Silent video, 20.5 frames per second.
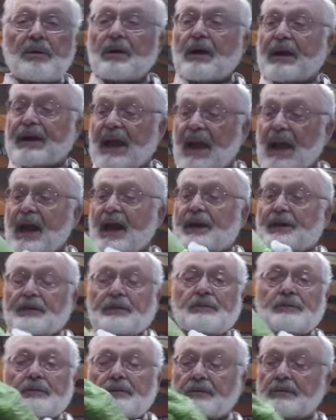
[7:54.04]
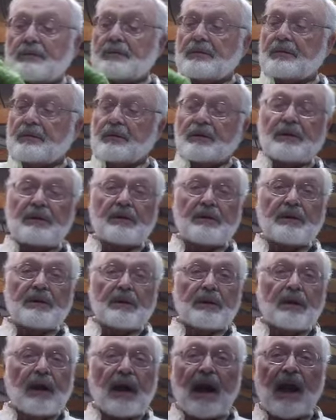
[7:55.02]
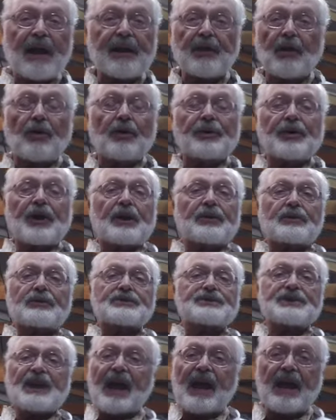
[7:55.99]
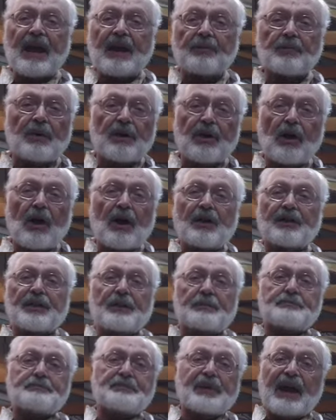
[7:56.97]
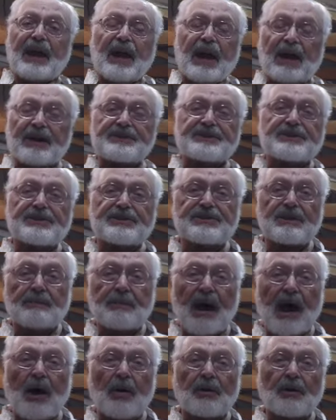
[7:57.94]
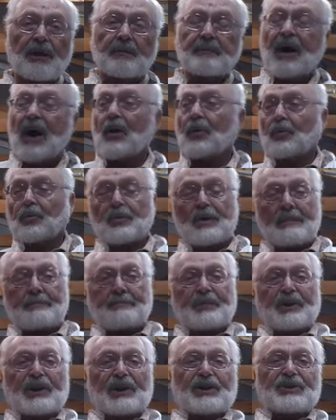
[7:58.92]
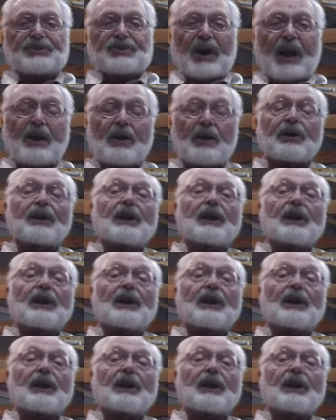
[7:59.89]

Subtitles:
again, I don't understand what all the BS is about ripping and tearing